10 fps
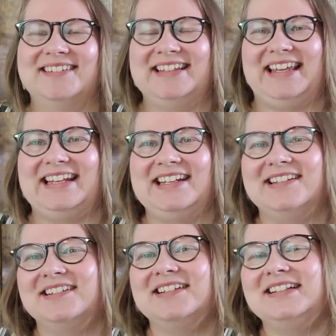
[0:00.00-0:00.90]
get
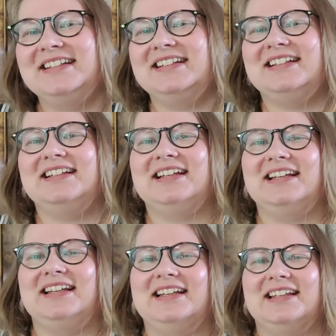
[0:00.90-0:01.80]

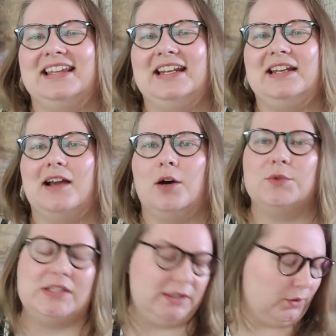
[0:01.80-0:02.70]
it out
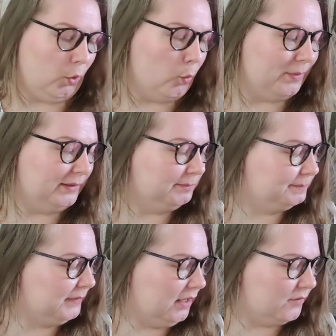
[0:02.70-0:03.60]
in the open
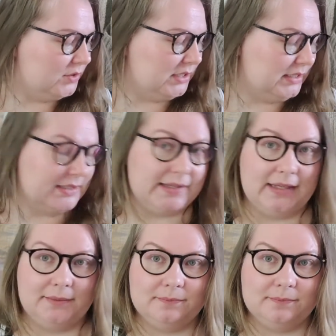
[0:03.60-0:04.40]
ever since then.